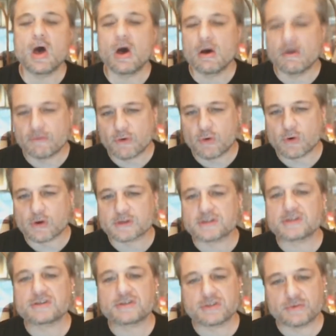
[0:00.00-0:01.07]
Of
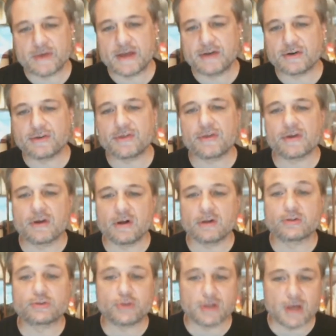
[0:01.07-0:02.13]
course, surrender to the
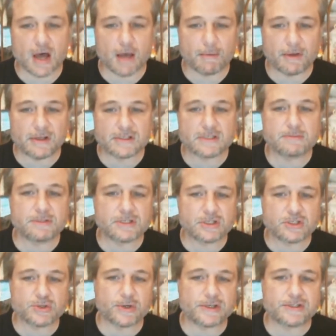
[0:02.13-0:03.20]
cultural communism is a
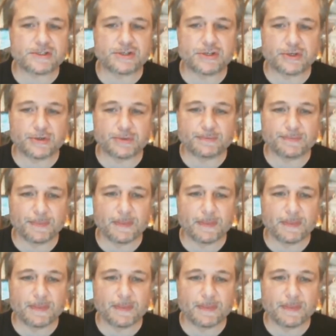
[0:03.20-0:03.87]
choice too,